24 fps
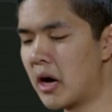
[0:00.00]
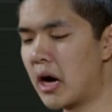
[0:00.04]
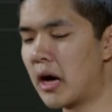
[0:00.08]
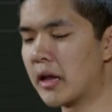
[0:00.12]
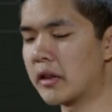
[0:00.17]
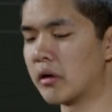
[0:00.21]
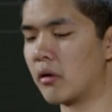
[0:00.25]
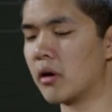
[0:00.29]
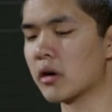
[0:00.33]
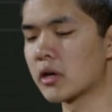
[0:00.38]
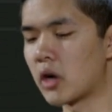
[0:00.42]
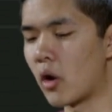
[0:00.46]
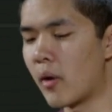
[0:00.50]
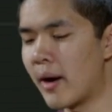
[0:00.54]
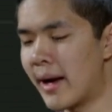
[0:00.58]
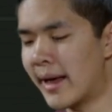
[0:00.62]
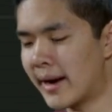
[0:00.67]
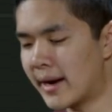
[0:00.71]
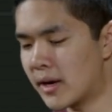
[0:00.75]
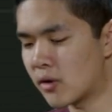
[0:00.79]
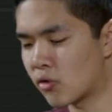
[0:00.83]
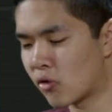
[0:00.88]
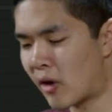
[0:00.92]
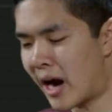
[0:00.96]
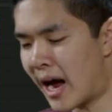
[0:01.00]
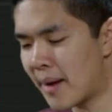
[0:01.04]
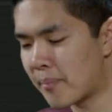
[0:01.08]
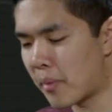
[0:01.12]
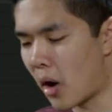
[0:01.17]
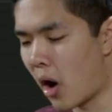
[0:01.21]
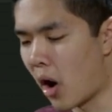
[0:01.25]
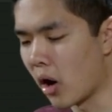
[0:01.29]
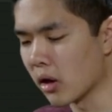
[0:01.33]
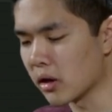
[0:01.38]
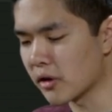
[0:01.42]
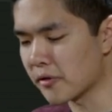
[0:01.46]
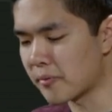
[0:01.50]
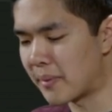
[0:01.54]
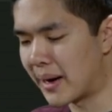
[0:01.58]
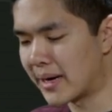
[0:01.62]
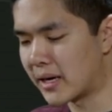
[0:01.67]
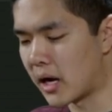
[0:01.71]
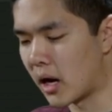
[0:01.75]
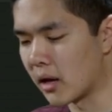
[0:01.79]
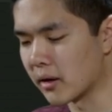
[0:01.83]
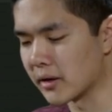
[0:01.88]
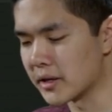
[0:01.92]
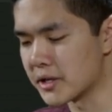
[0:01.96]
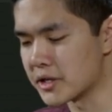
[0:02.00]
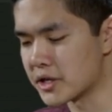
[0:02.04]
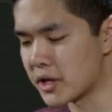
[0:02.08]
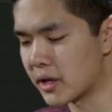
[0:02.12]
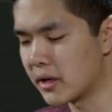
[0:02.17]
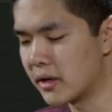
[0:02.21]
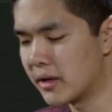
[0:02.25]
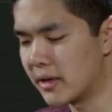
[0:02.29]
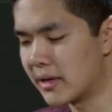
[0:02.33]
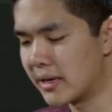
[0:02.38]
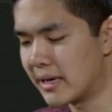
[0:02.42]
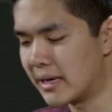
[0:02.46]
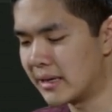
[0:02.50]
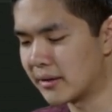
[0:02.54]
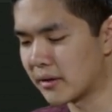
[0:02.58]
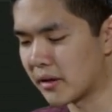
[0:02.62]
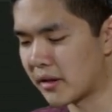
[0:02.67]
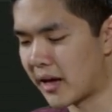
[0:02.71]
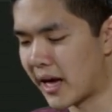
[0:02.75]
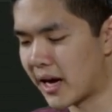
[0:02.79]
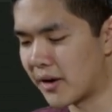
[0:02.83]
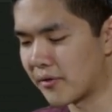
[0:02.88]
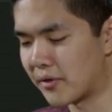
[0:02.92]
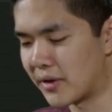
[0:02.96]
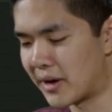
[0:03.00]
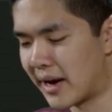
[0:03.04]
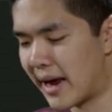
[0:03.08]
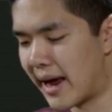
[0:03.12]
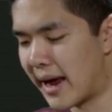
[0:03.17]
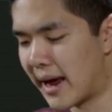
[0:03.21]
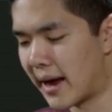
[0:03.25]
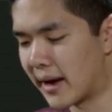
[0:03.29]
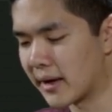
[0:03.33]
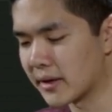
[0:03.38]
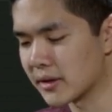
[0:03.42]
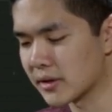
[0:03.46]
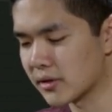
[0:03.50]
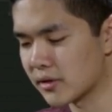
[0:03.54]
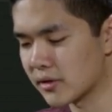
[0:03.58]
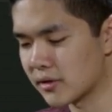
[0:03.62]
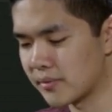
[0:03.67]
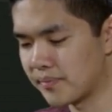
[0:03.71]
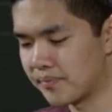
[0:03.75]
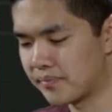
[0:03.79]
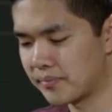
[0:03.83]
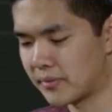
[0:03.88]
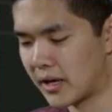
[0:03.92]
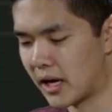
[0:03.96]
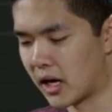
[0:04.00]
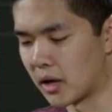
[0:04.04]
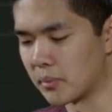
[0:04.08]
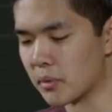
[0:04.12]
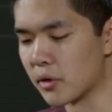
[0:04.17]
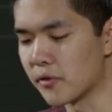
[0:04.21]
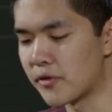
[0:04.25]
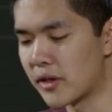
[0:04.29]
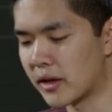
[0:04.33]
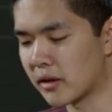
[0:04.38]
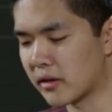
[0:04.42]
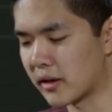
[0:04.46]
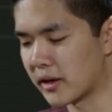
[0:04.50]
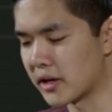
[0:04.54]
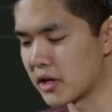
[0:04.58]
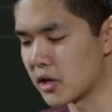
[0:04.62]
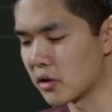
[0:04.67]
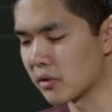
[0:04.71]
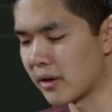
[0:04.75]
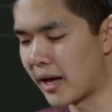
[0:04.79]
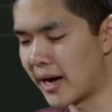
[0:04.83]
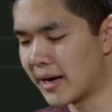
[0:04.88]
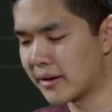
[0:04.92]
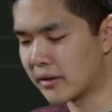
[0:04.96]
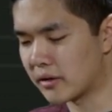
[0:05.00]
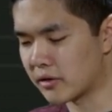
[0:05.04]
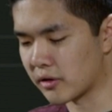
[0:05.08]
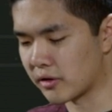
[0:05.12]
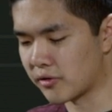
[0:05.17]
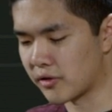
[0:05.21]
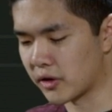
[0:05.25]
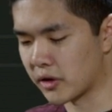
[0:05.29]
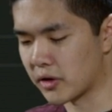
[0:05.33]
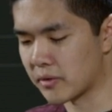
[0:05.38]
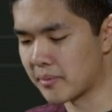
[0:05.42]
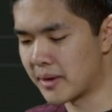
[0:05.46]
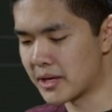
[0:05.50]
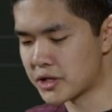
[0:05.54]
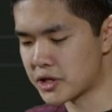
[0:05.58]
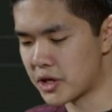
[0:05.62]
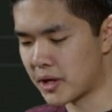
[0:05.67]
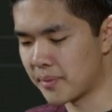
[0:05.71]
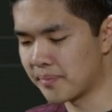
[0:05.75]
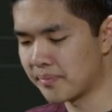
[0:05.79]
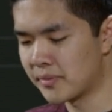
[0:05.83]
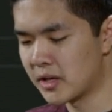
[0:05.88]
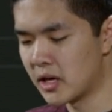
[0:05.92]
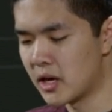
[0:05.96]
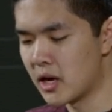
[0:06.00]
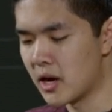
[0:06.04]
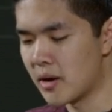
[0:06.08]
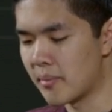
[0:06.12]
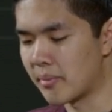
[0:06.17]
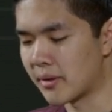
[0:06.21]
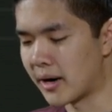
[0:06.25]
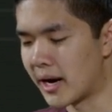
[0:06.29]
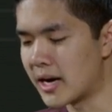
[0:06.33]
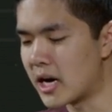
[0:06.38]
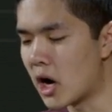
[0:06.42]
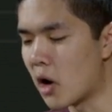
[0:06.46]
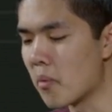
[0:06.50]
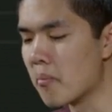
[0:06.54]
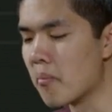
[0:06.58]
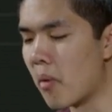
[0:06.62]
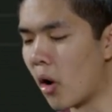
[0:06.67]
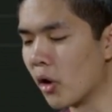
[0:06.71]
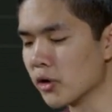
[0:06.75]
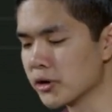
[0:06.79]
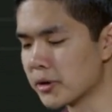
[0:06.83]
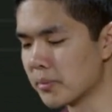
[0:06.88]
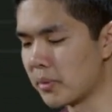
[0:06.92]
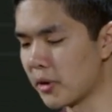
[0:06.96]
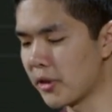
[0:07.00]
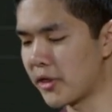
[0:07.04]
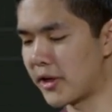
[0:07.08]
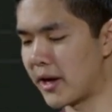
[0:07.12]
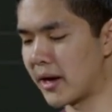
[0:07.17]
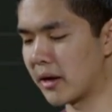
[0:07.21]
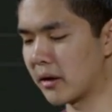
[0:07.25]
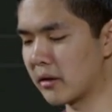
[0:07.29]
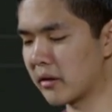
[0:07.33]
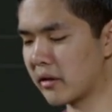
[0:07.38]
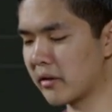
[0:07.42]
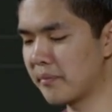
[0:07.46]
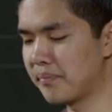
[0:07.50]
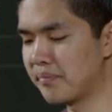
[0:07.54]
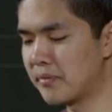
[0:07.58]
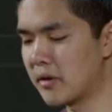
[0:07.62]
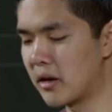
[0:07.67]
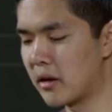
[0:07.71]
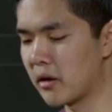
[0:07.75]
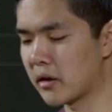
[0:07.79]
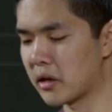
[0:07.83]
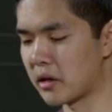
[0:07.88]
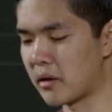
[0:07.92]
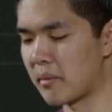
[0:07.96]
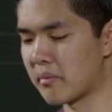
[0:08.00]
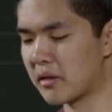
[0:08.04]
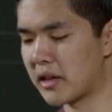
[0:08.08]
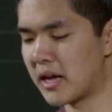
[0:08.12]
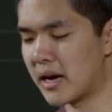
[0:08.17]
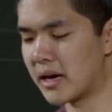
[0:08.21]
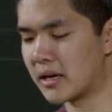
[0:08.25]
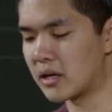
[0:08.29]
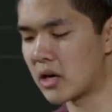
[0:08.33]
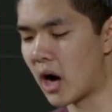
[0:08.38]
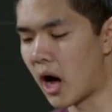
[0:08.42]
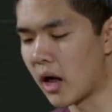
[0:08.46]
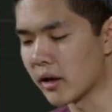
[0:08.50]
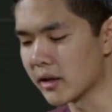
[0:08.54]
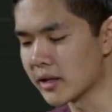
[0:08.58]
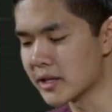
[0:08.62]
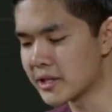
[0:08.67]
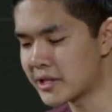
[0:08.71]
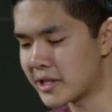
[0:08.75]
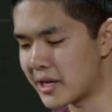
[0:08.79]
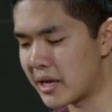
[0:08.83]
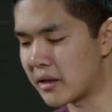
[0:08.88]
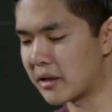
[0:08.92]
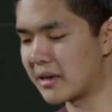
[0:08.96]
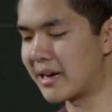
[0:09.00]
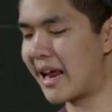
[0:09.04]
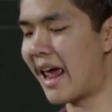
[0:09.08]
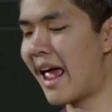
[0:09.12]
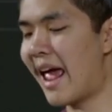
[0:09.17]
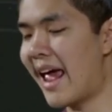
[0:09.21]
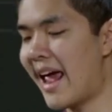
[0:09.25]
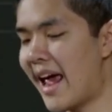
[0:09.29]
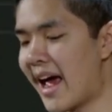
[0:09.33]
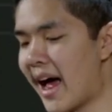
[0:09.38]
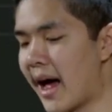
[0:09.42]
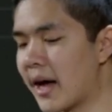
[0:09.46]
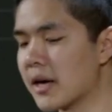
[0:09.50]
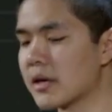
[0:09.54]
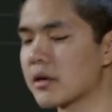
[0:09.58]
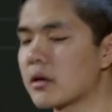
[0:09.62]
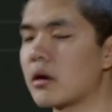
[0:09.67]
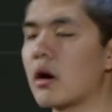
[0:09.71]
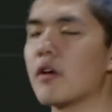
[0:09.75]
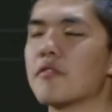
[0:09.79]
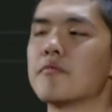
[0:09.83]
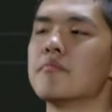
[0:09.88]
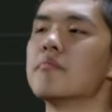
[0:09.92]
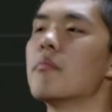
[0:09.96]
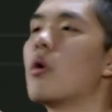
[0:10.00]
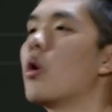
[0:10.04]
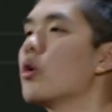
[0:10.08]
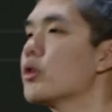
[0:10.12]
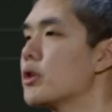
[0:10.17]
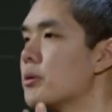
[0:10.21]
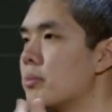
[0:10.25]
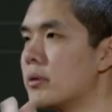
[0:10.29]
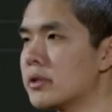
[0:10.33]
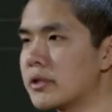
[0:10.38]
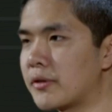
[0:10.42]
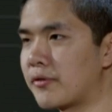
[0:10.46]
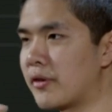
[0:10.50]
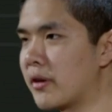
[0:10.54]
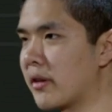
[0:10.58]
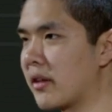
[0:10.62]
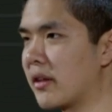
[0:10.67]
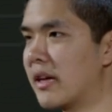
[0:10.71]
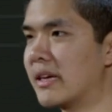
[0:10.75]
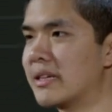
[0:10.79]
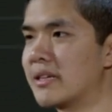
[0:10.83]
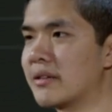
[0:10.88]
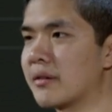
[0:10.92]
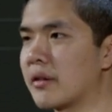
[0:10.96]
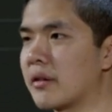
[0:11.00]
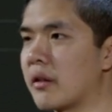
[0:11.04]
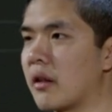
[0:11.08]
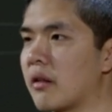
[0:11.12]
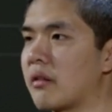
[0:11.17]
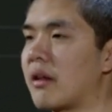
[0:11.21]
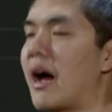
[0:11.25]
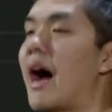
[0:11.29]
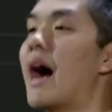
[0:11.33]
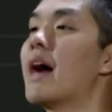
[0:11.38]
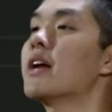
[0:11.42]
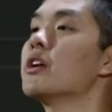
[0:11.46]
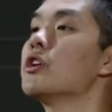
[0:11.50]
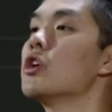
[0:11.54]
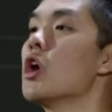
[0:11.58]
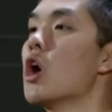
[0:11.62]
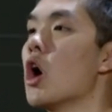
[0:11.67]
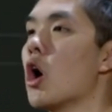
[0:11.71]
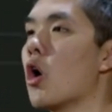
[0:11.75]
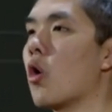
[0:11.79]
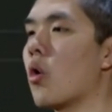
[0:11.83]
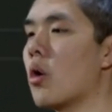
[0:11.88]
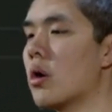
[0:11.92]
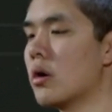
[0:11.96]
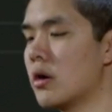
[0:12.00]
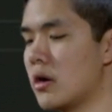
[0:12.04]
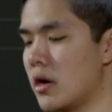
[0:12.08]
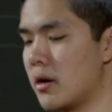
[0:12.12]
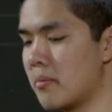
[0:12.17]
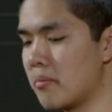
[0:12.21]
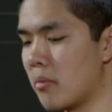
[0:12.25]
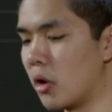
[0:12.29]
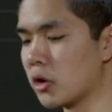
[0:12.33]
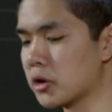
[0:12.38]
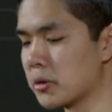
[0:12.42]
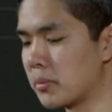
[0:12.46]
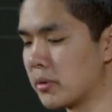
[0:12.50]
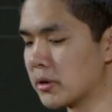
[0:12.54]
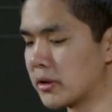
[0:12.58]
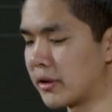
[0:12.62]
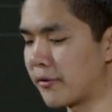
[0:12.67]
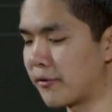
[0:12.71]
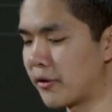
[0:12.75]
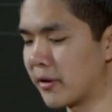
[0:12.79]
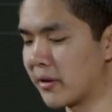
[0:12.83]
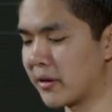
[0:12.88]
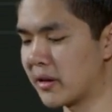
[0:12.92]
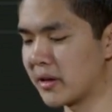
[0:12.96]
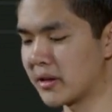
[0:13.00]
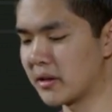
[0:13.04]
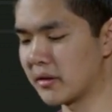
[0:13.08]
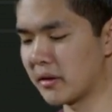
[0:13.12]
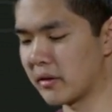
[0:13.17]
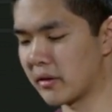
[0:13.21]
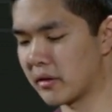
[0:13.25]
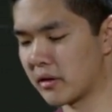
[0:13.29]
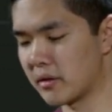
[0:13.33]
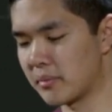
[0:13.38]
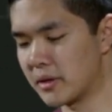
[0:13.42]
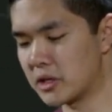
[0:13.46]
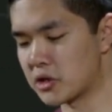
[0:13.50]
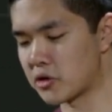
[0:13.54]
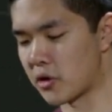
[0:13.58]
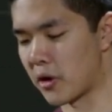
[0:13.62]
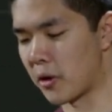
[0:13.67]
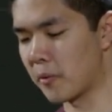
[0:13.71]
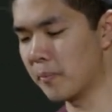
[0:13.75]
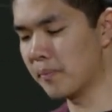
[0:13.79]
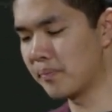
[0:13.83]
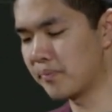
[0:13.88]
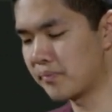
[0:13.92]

So I'll go ahead and wrap all of my knowledge inside of an and. And I'll move things on to new lines just for good measure. But I know multiple things. So I'm saying knowledge is an and of multiple different sentences. I know multiple different sentences to be true.